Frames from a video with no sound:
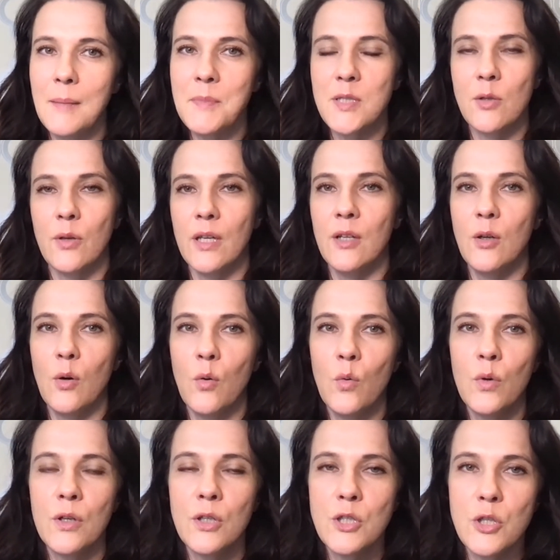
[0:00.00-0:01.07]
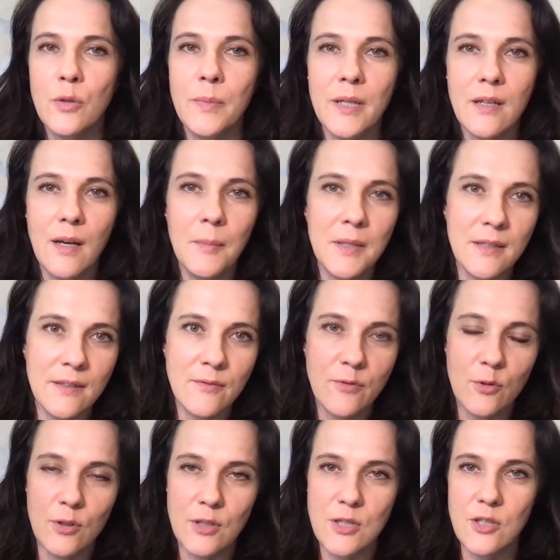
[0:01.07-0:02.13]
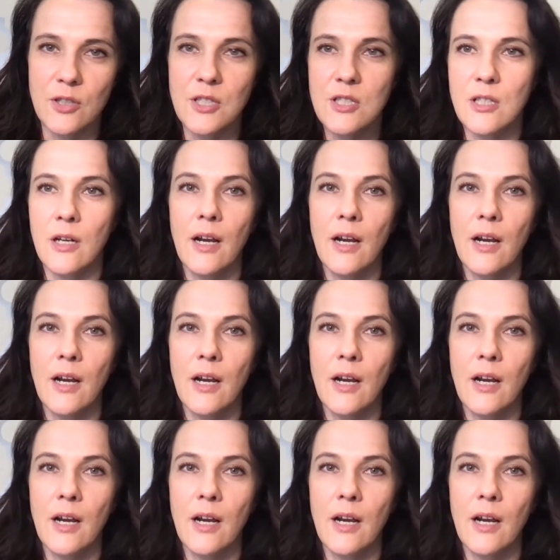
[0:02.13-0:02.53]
So, in order to become an influencer and start